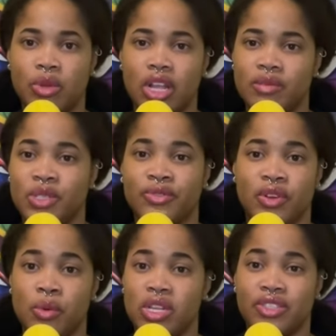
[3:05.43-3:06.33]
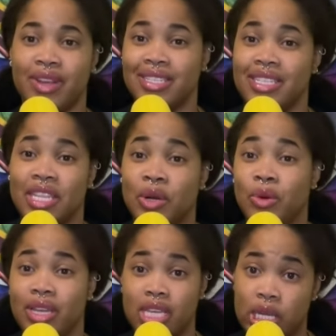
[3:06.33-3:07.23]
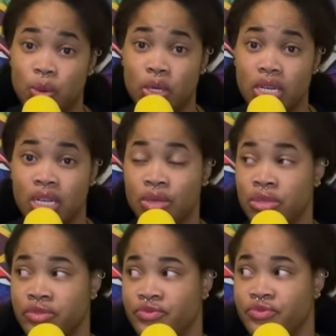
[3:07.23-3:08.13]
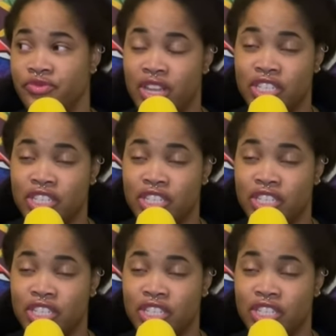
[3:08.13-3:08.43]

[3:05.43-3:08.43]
someone comes over and wants rice and they don't want quinoa or